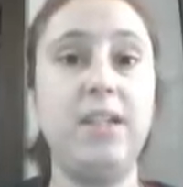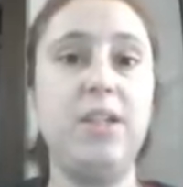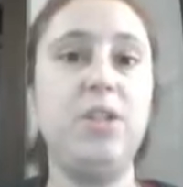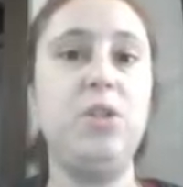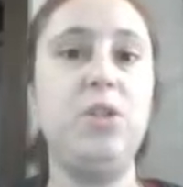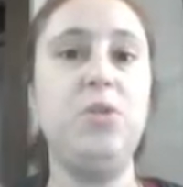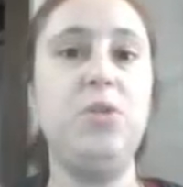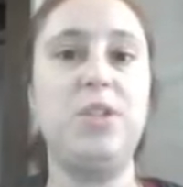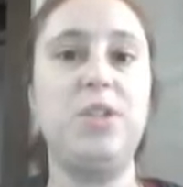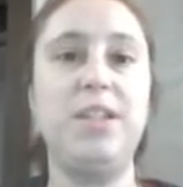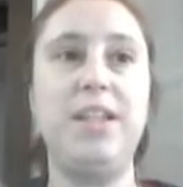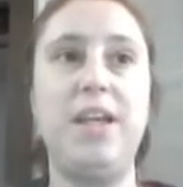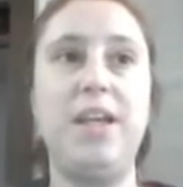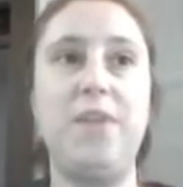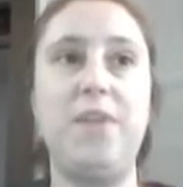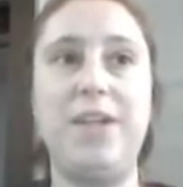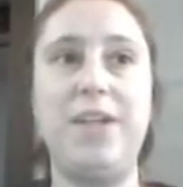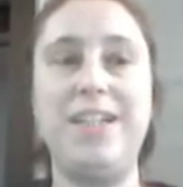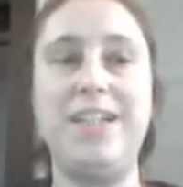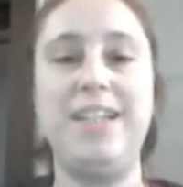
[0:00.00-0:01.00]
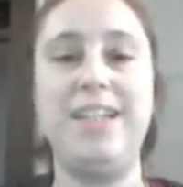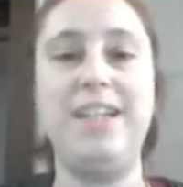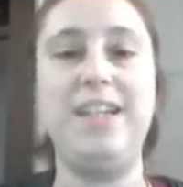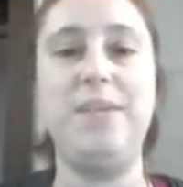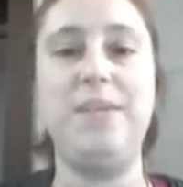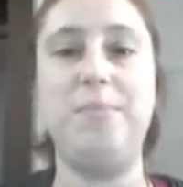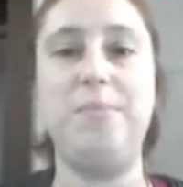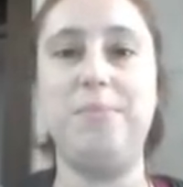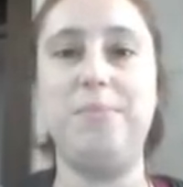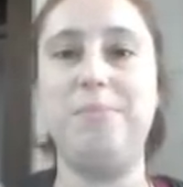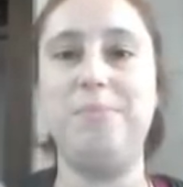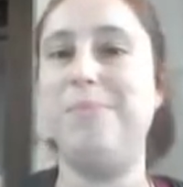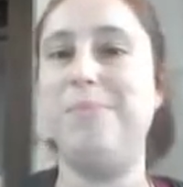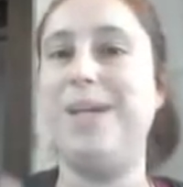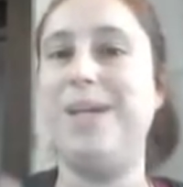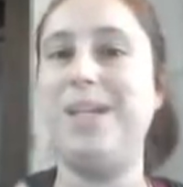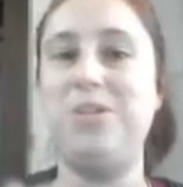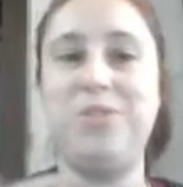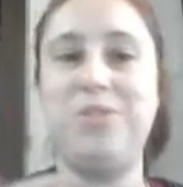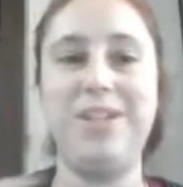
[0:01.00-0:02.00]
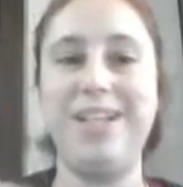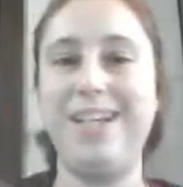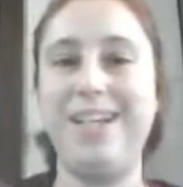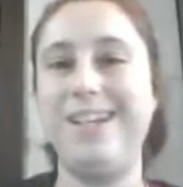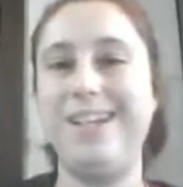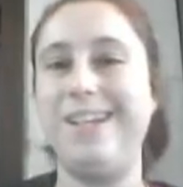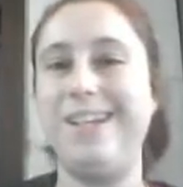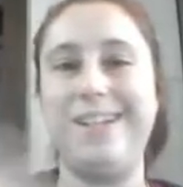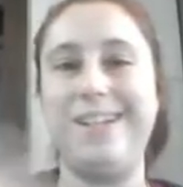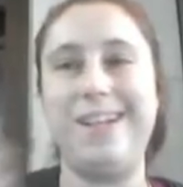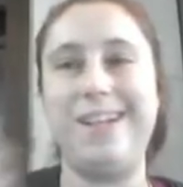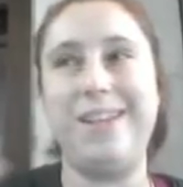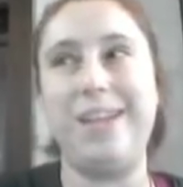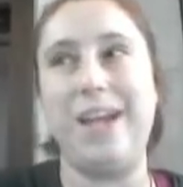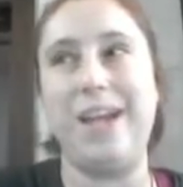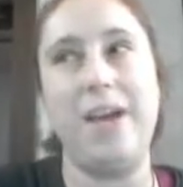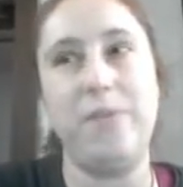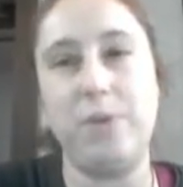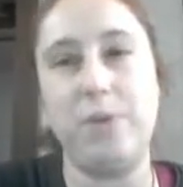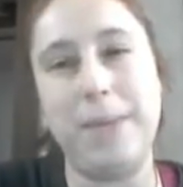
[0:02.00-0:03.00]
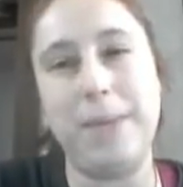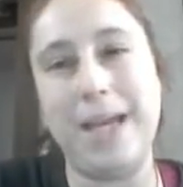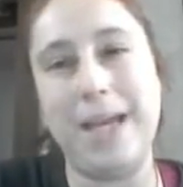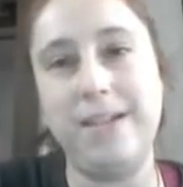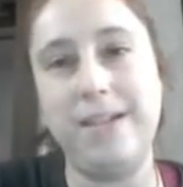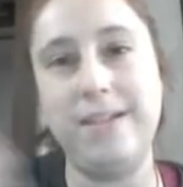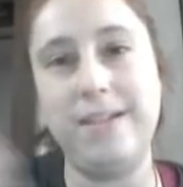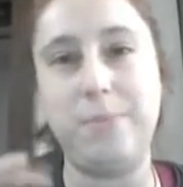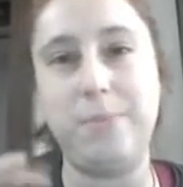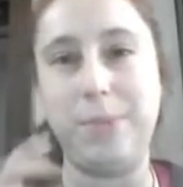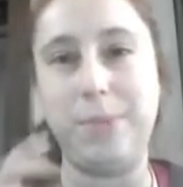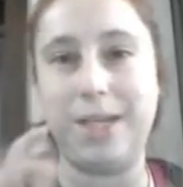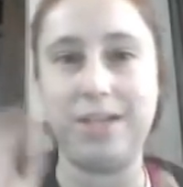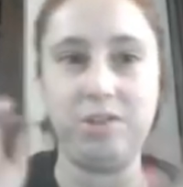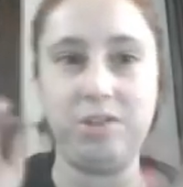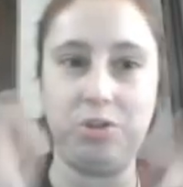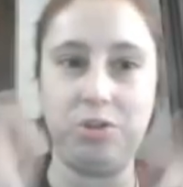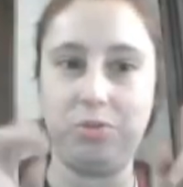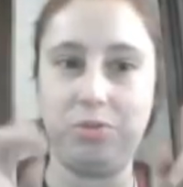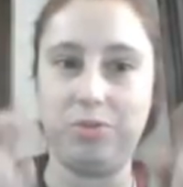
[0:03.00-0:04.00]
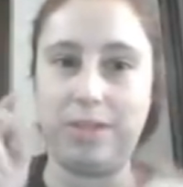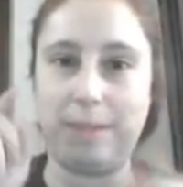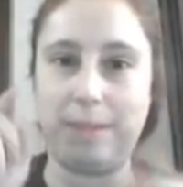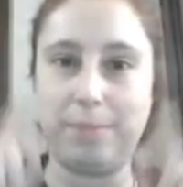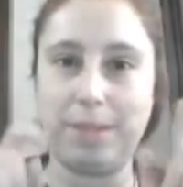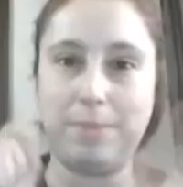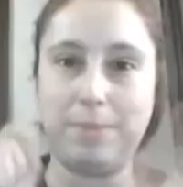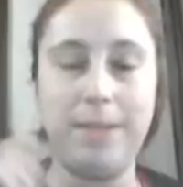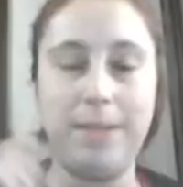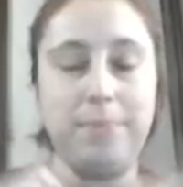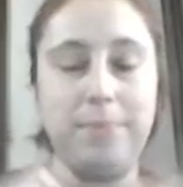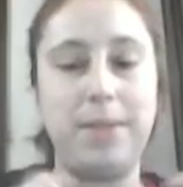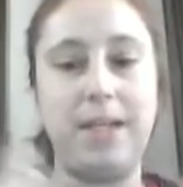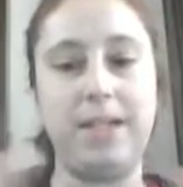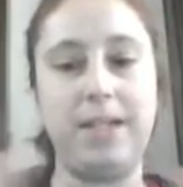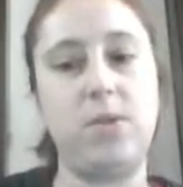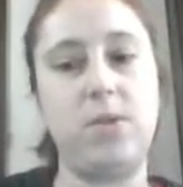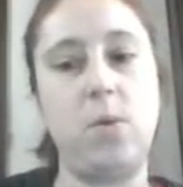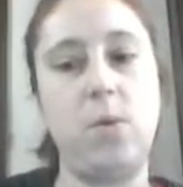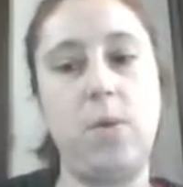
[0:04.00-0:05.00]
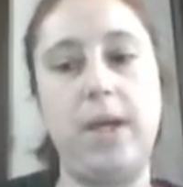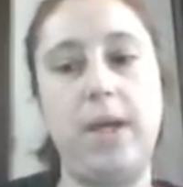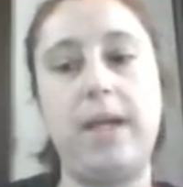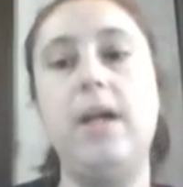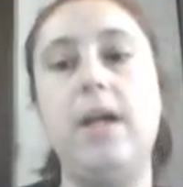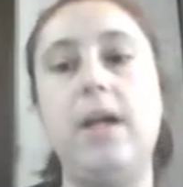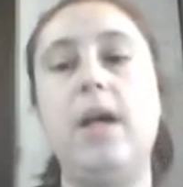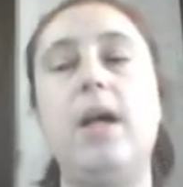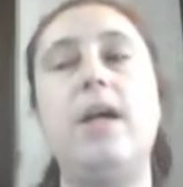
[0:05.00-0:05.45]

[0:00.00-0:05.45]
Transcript: Usually, if I did it manually, nothing ever pens because you type, type, type, and it's going.